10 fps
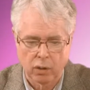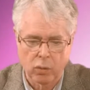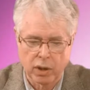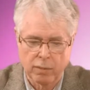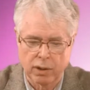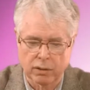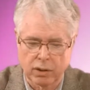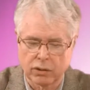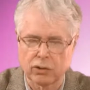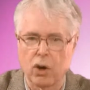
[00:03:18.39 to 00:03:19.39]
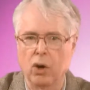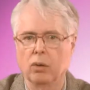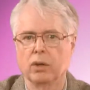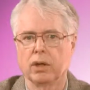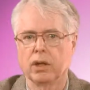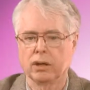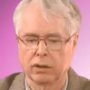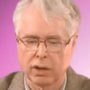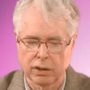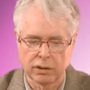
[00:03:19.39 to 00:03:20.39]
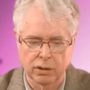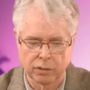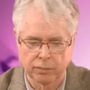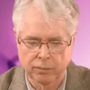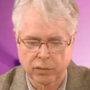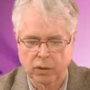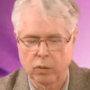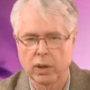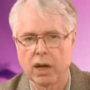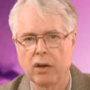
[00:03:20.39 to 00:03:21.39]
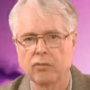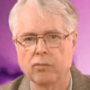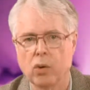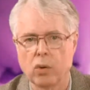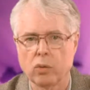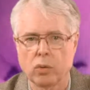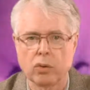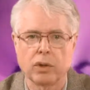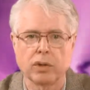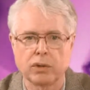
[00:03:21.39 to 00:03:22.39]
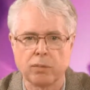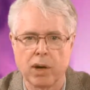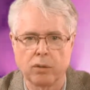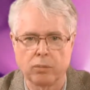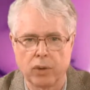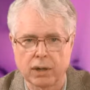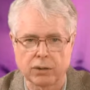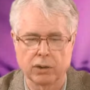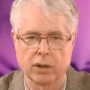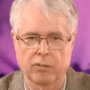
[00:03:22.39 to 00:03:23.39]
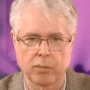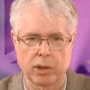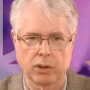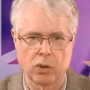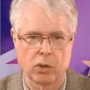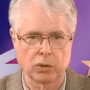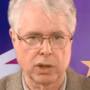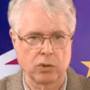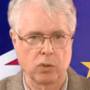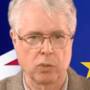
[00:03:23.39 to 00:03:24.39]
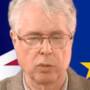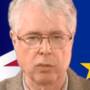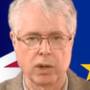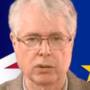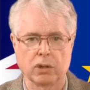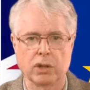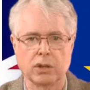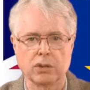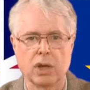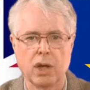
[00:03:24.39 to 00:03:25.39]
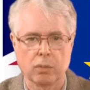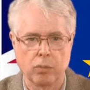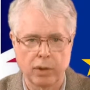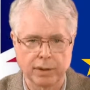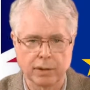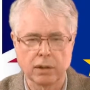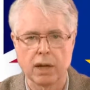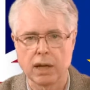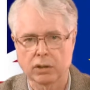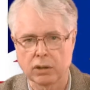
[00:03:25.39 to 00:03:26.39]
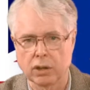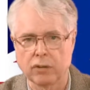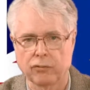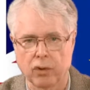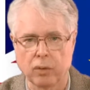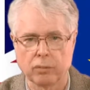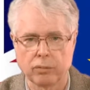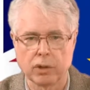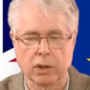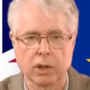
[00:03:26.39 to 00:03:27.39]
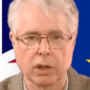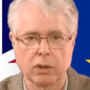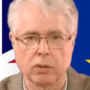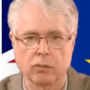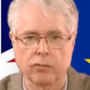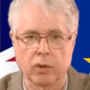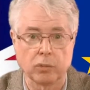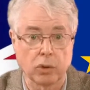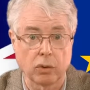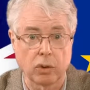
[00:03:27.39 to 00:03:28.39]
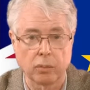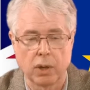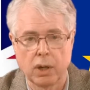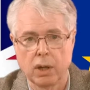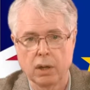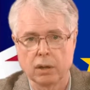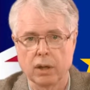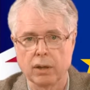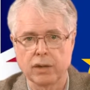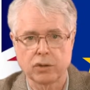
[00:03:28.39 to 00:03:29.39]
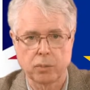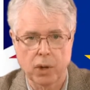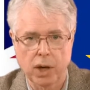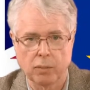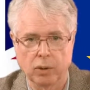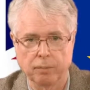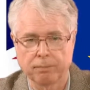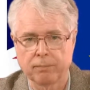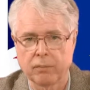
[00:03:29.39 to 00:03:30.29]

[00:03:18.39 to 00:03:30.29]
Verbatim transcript: What about this, though? In London, we have more worries about Brexit. Everybody knows, I hope, what Brexit is Britain exiting from the EU, from Europe. Now, that's a problem.